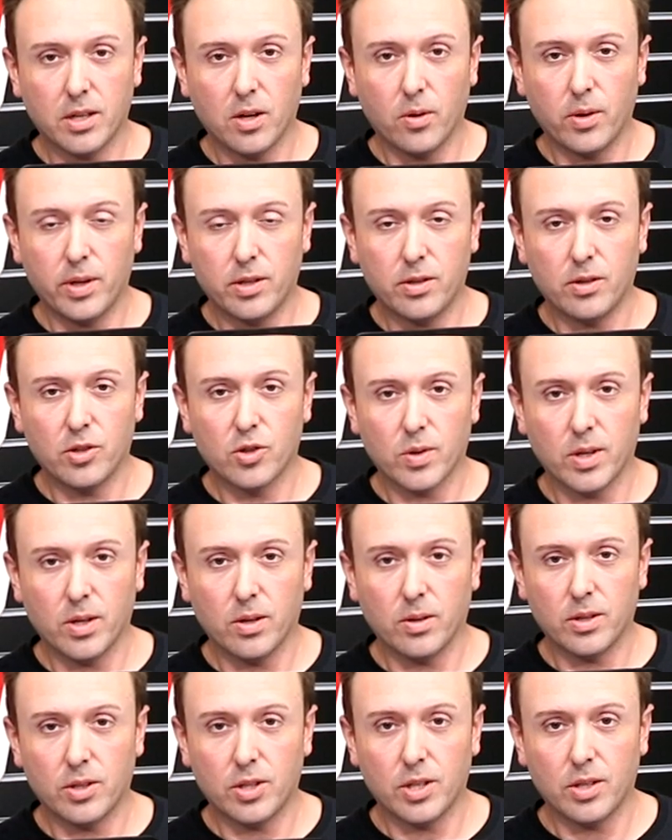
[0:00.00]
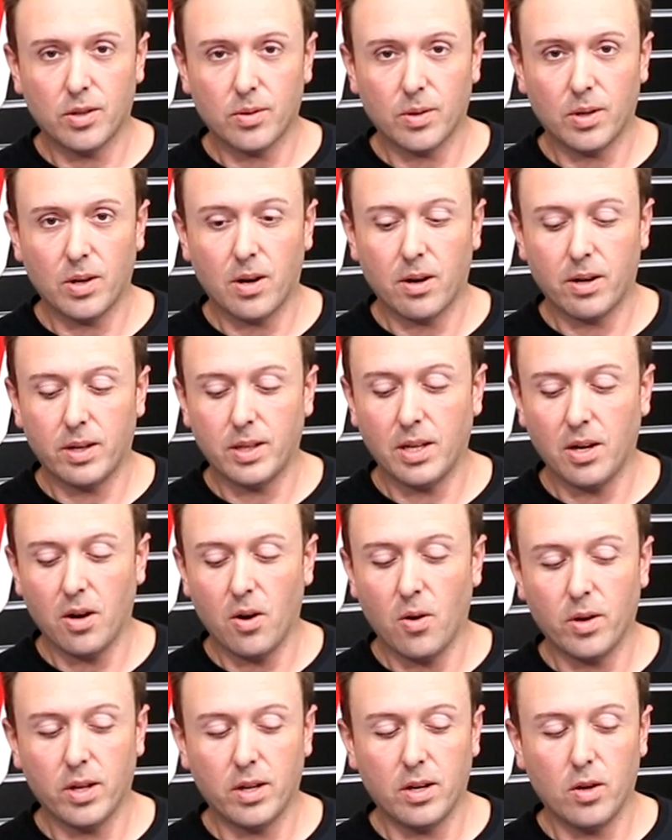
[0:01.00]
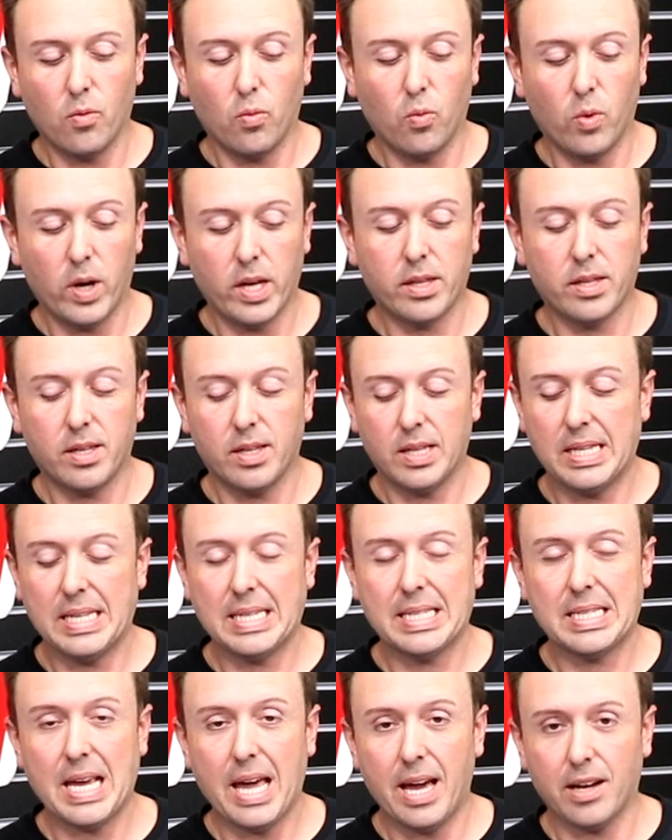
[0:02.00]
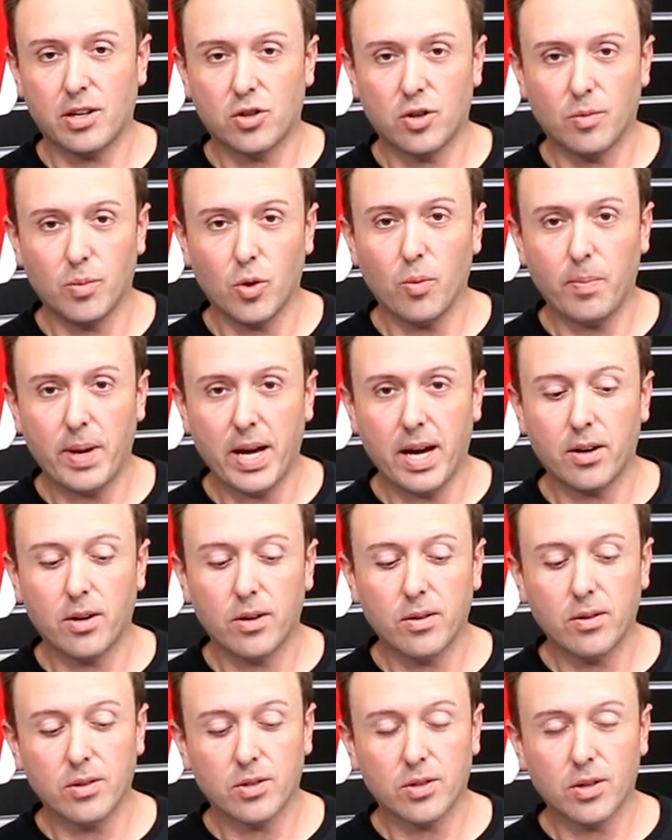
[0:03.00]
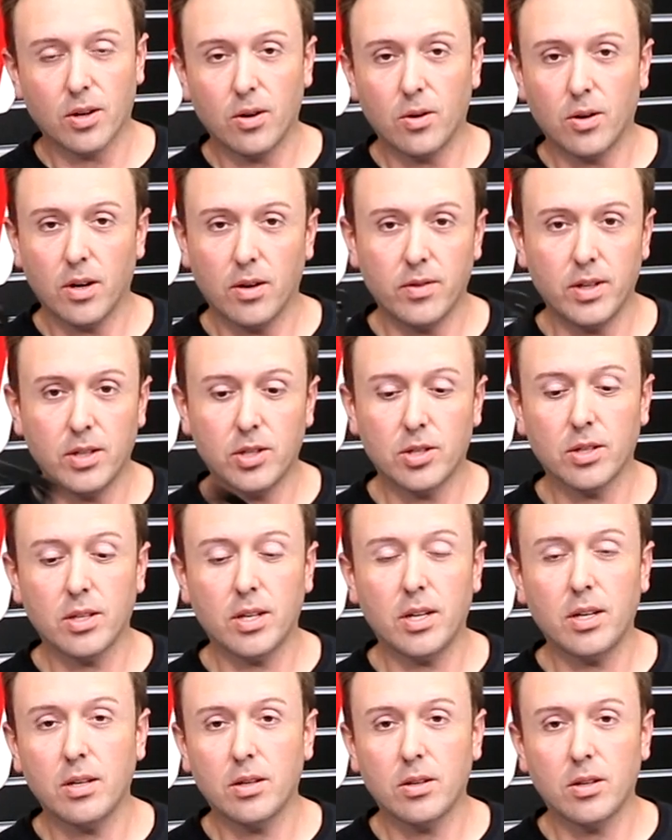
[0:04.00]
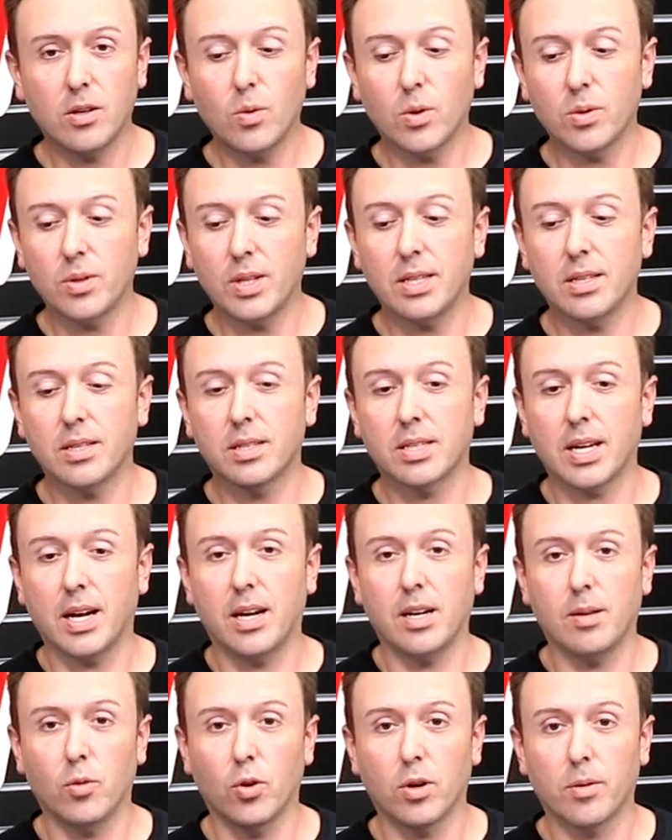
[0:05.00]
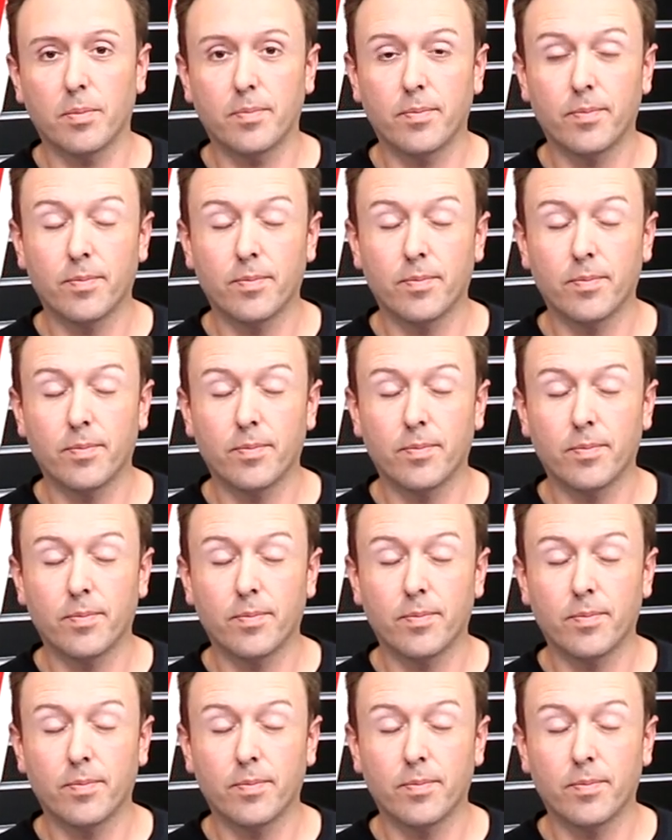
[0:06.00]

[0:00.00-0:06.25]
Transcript: going to drill the Gen 3R and the Odin with this extra bolt pattern, so eventually you won't need this guy anymore.